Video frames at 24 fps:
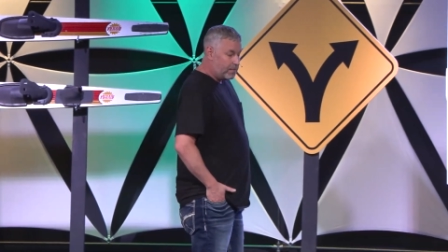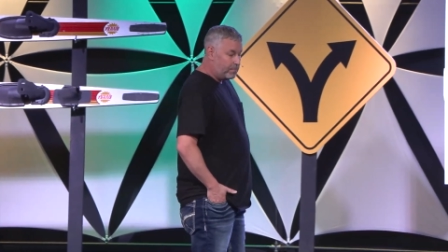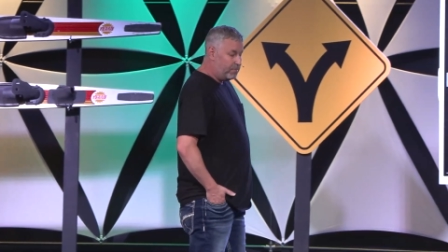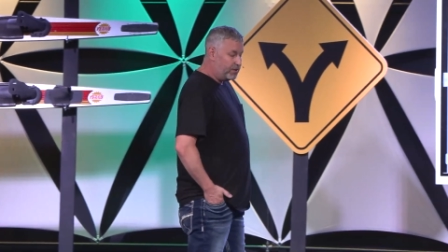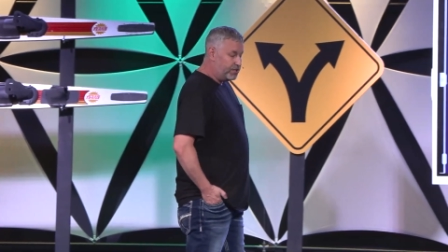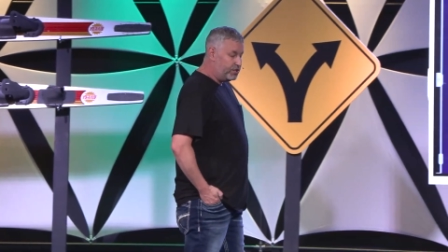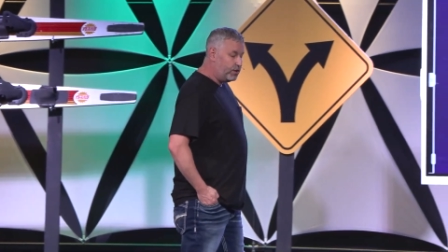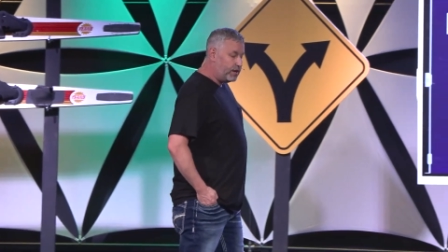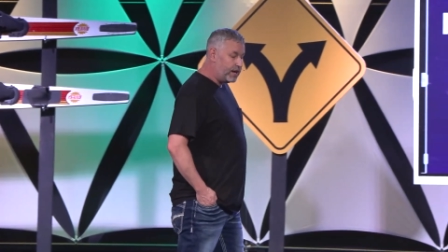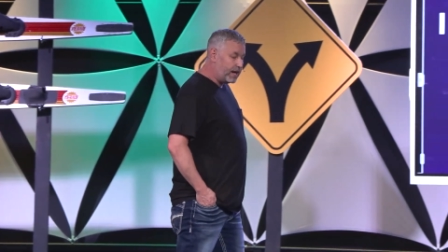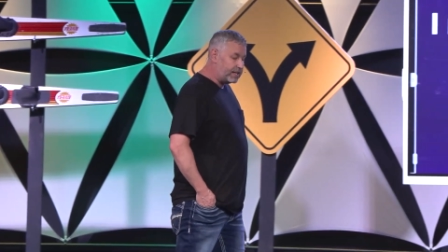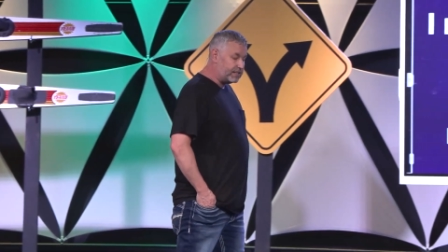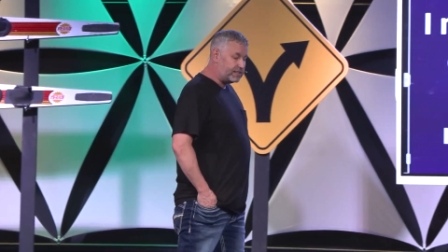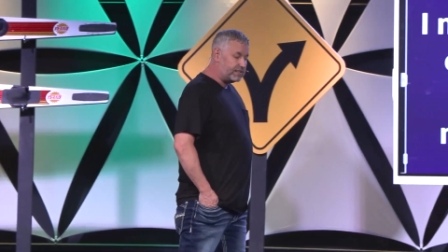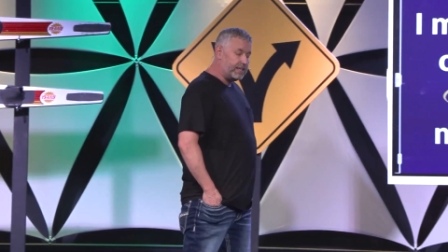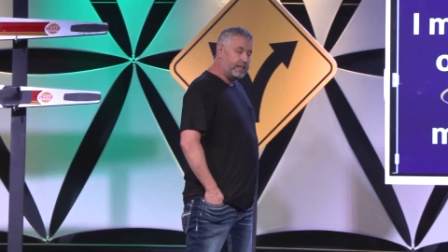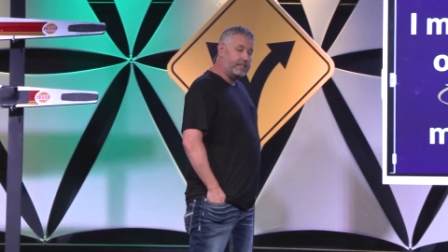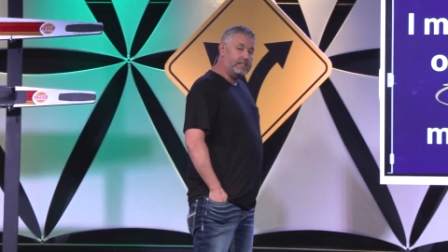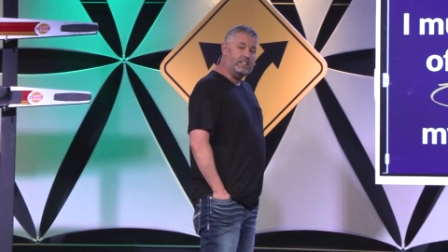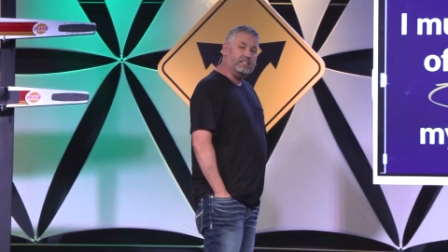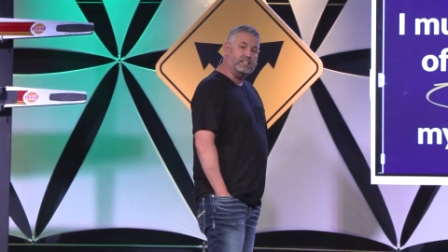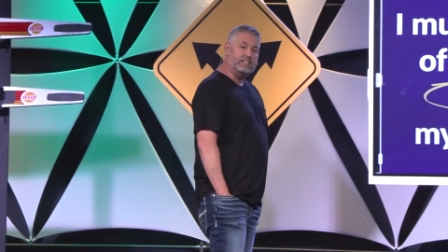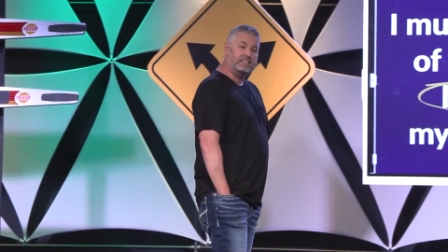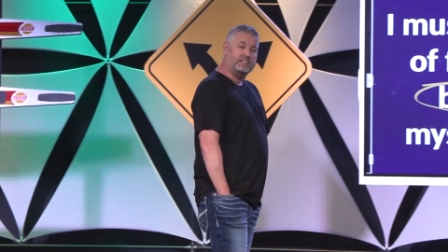But you got to
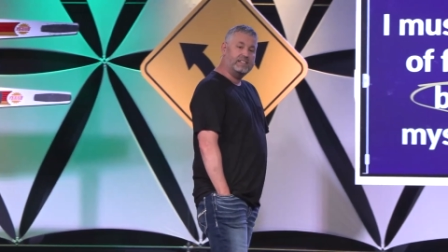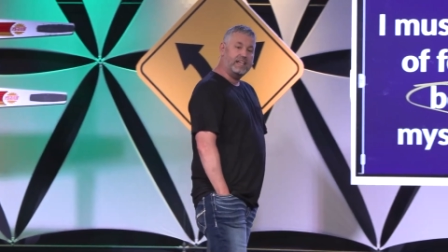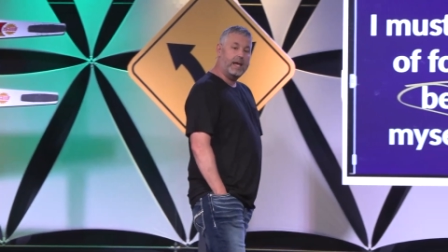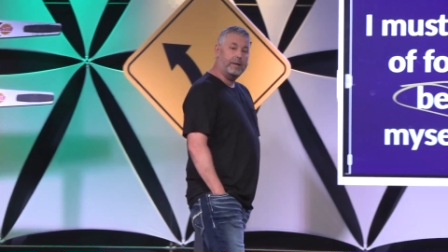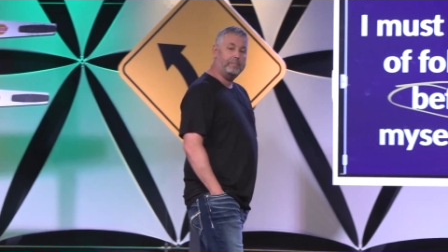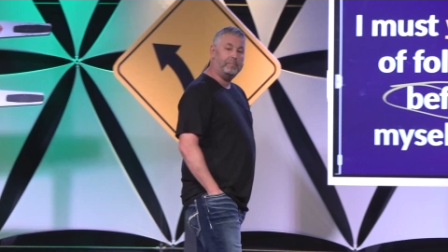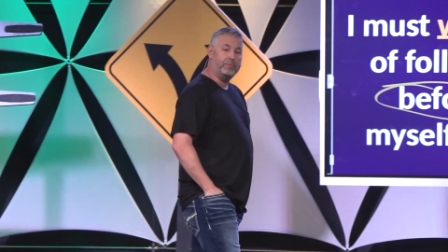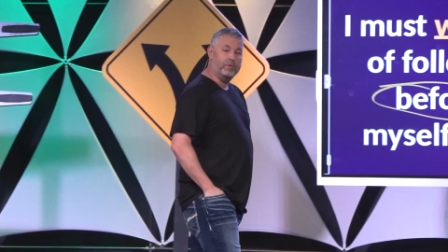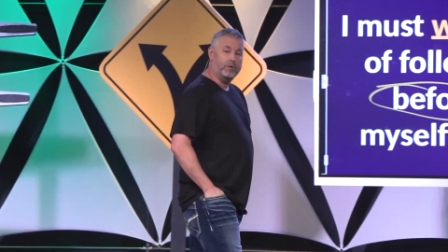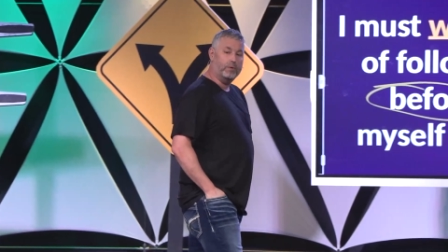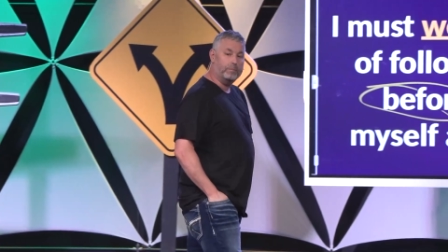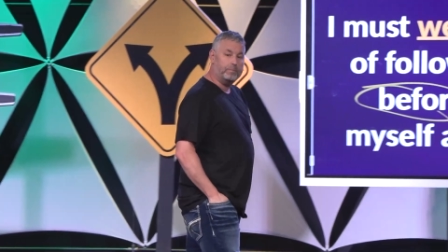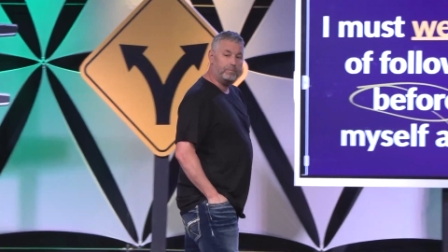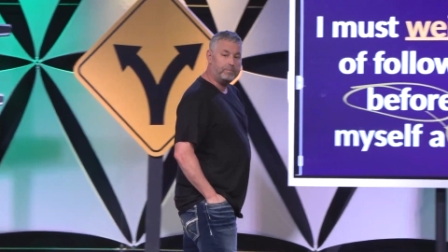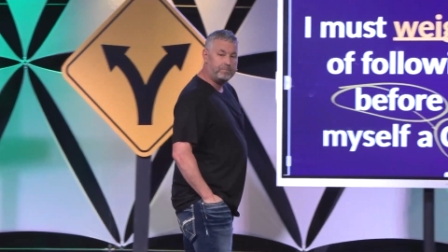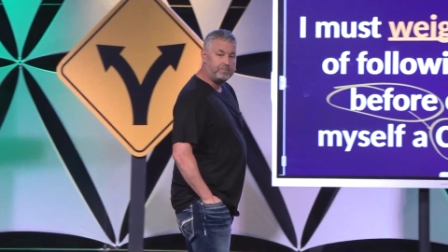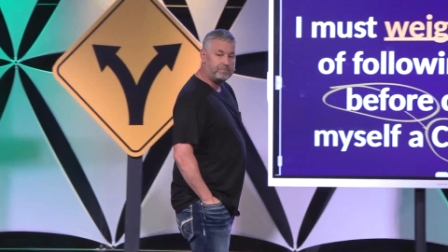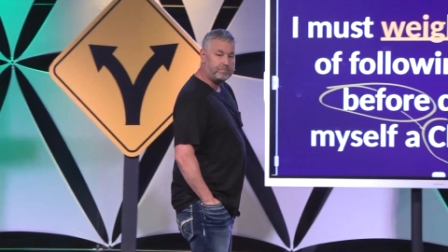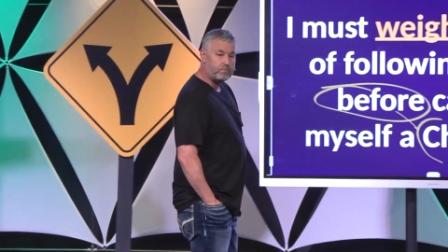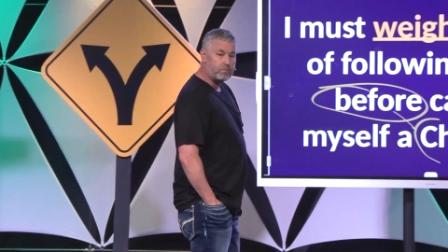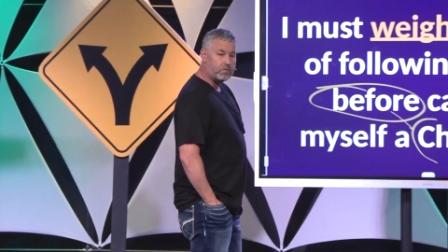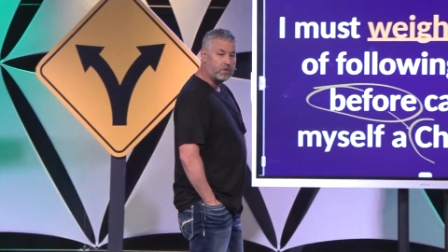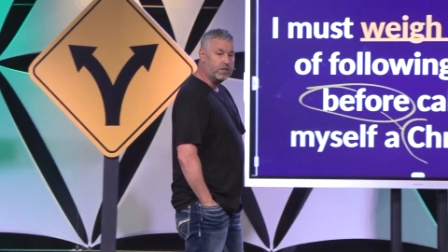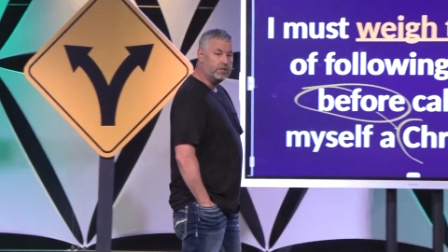set an example.
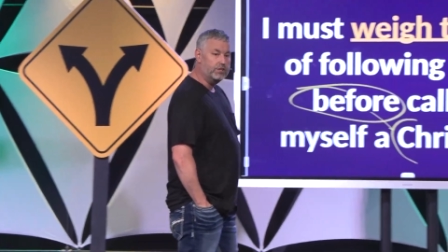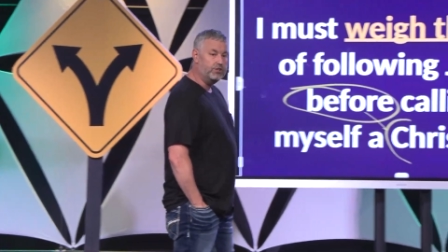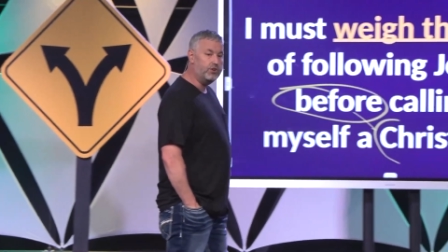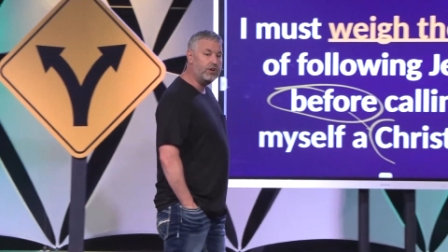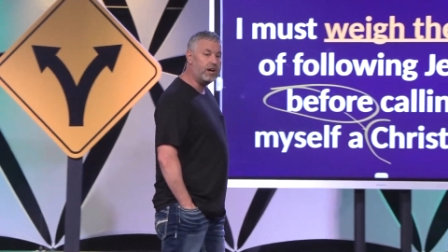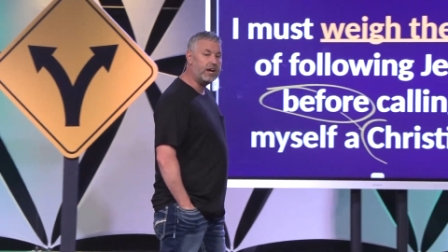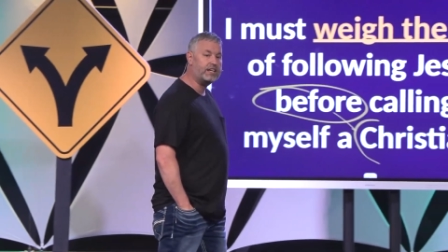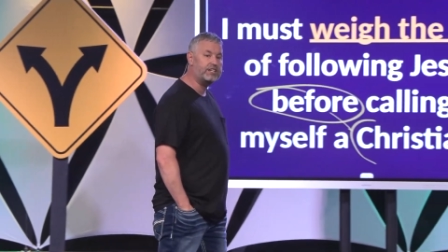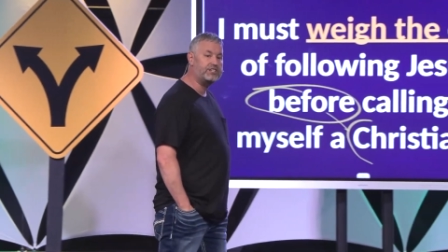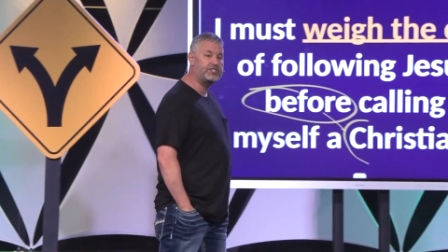You got